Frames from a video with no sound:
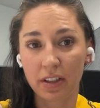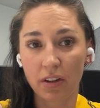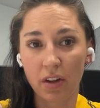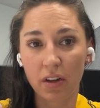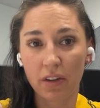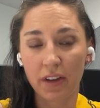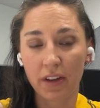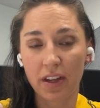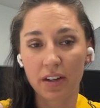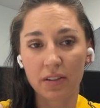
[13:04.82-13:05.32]
little
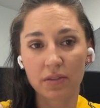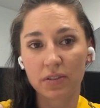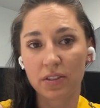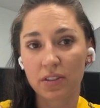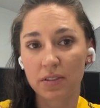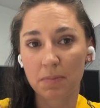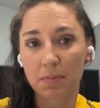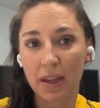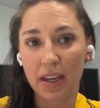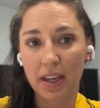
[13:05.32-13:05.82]
overhead it was
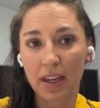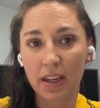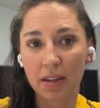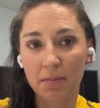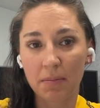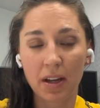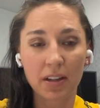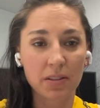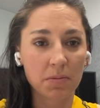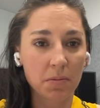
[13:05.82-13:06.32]
just me
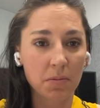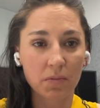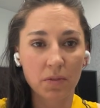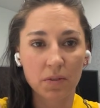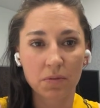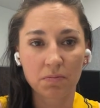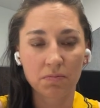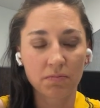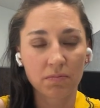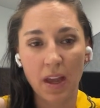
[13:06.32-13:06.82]
my husband
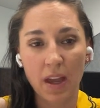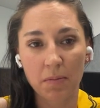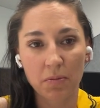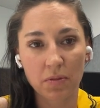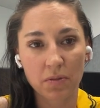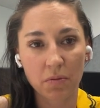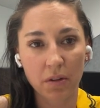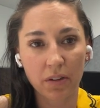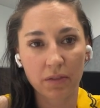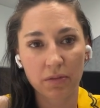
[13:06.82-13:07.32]
was
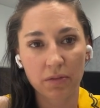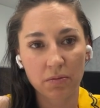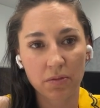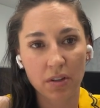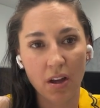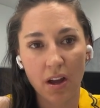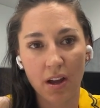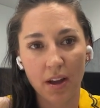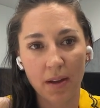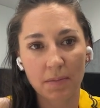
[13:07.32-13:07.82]
able to work full
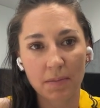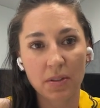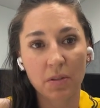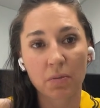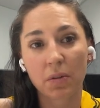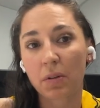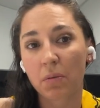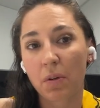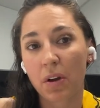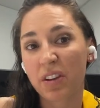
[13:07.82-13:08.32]
time so
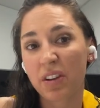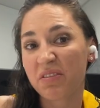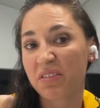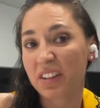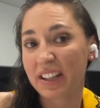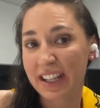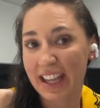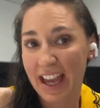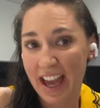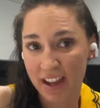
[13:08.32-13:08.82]
we weren't
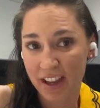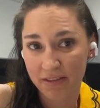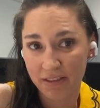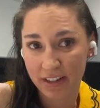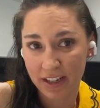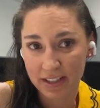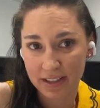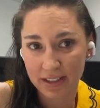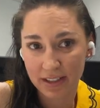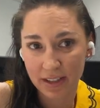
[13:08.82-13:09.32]
really at
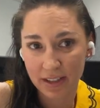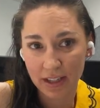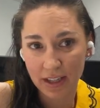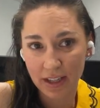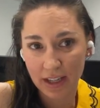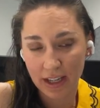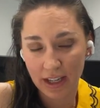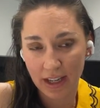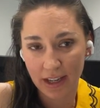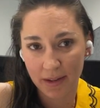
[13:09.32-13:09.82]
risk
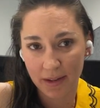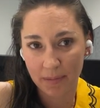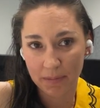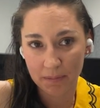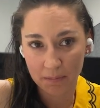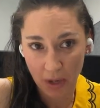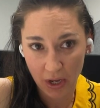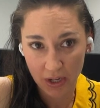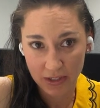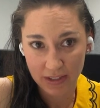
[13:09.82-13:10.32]
um,
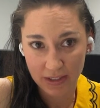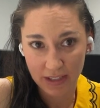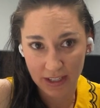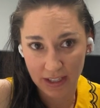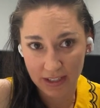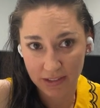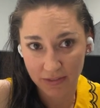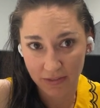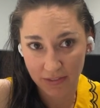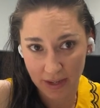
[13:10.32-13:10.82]

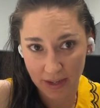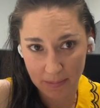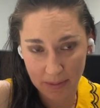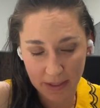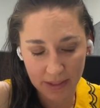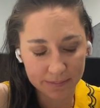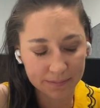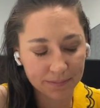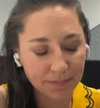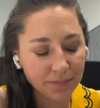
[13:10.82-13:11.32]
personally yep. as a
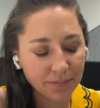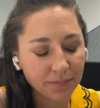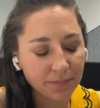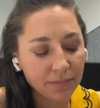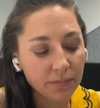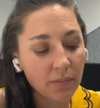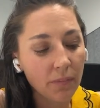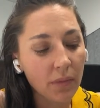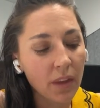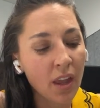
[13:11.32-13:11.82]
family
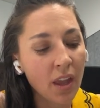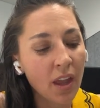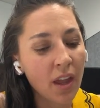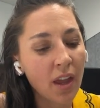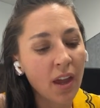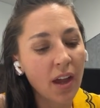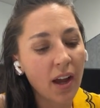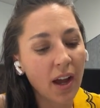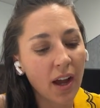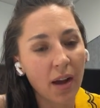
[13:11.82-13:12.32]

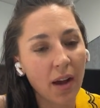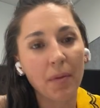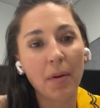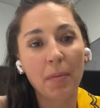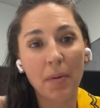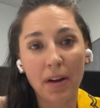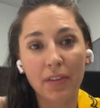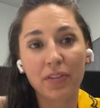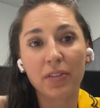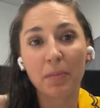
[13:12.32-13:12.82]
um,
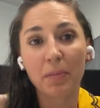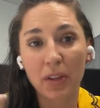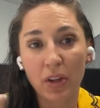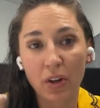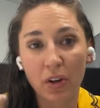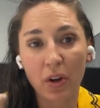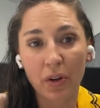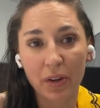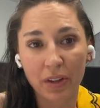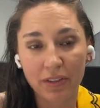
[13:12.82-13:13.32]
apart from the
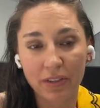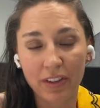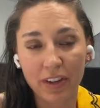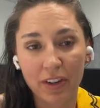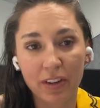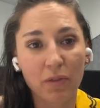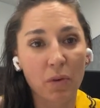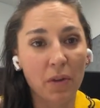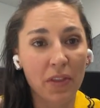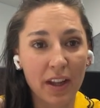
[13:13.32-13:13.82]
ongoing
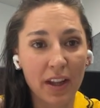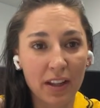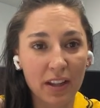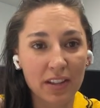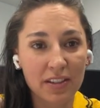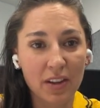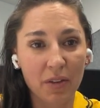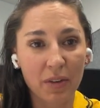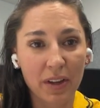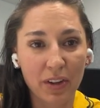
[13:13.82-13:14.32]
fear of what the
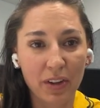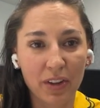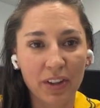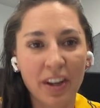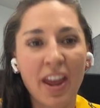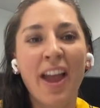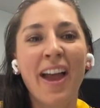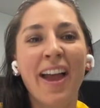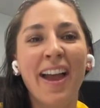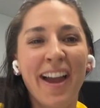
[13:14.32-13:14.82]
hell is going
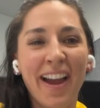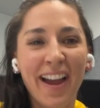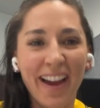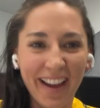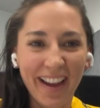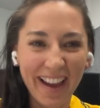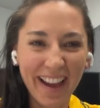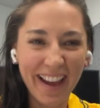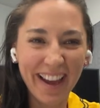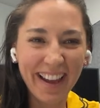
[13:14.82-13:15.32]
on
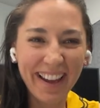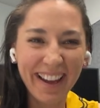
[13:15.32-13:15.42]
you